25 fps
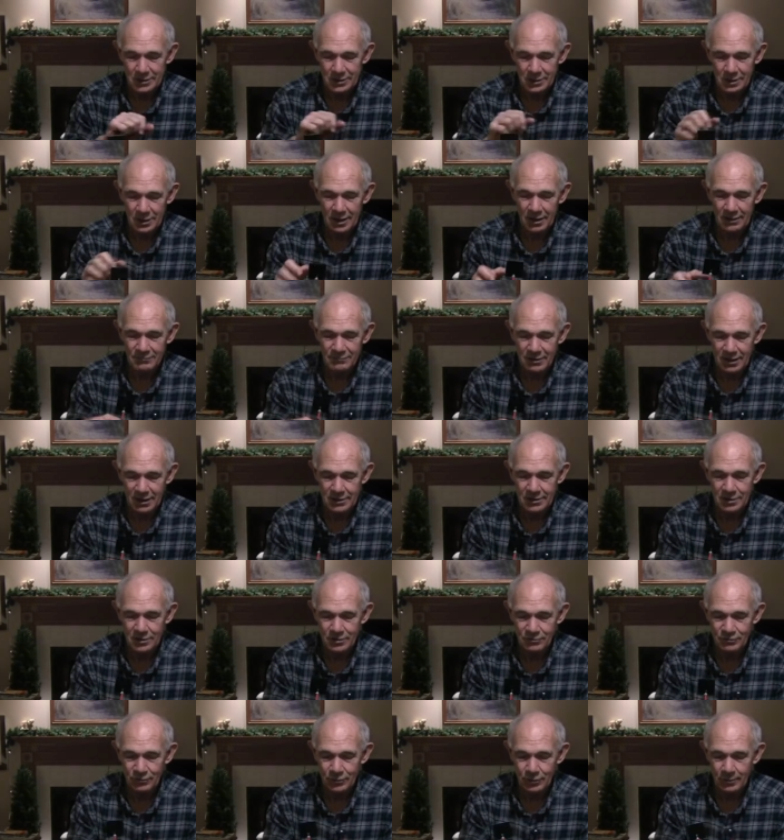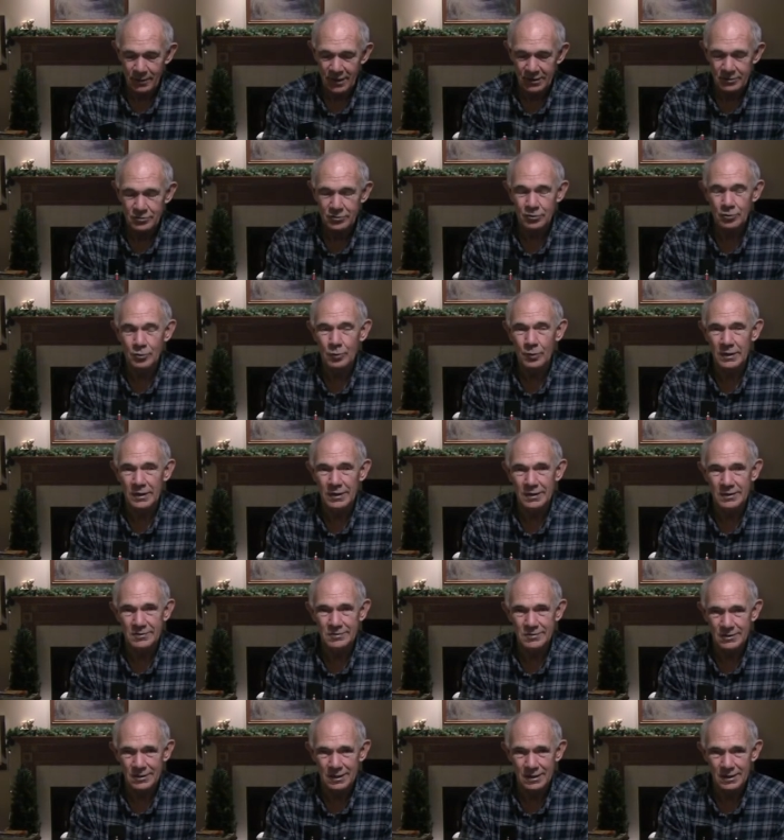I've had this for about 2
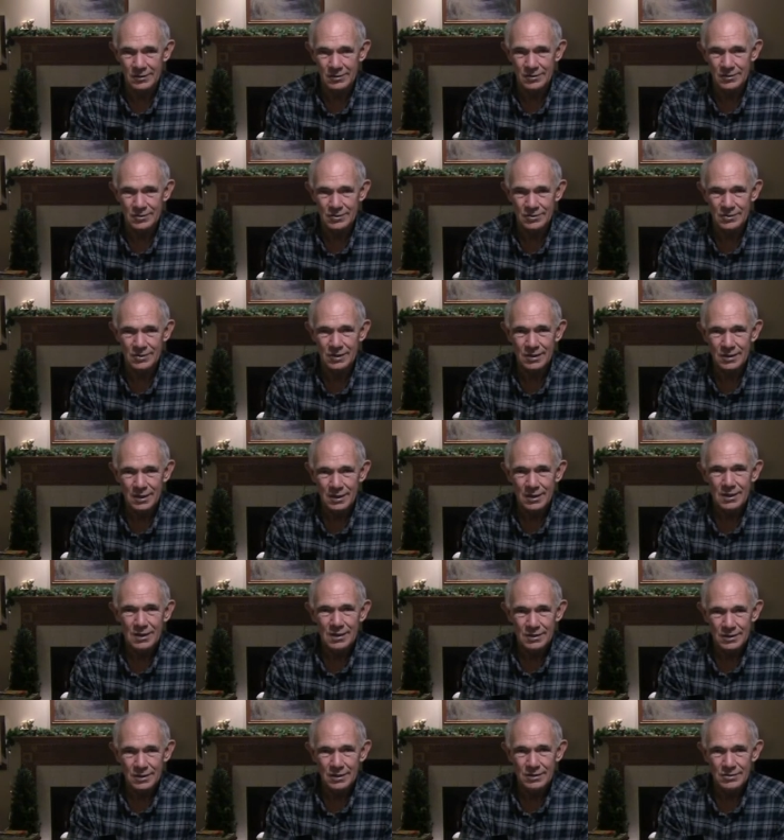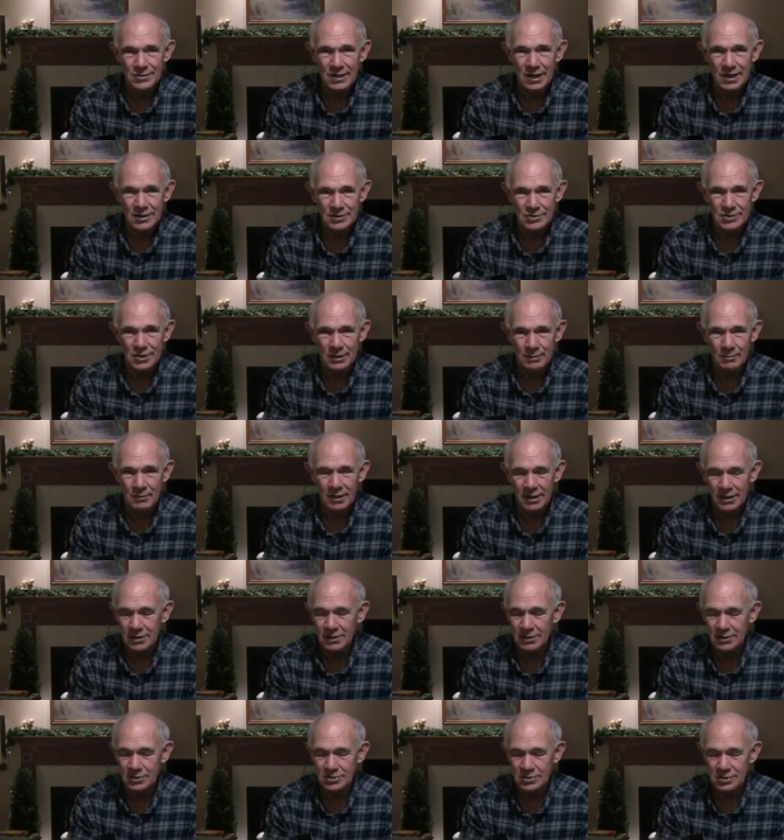weeks, and it just does not seem like
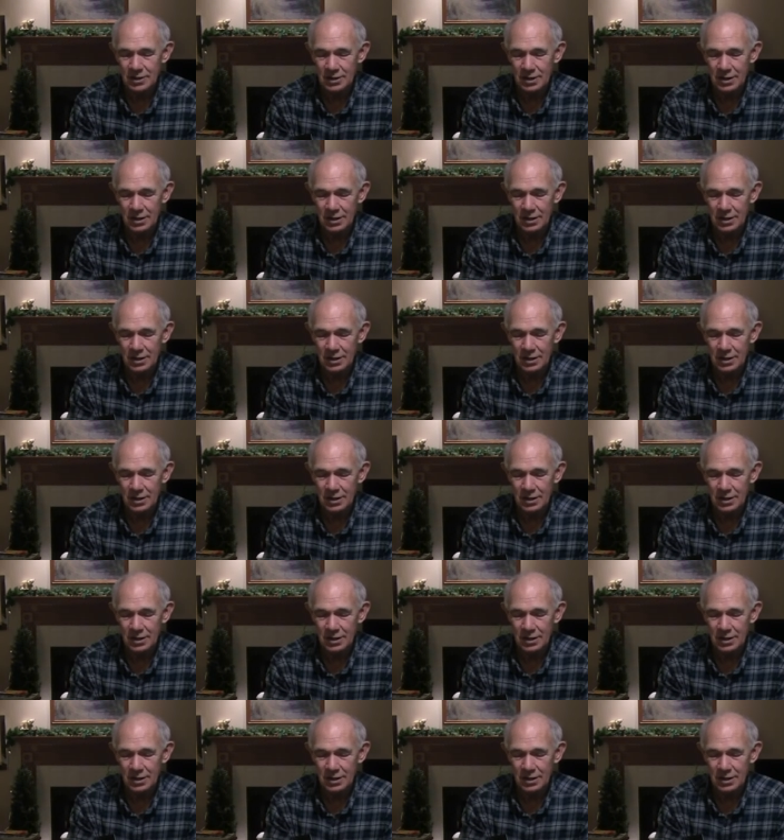it's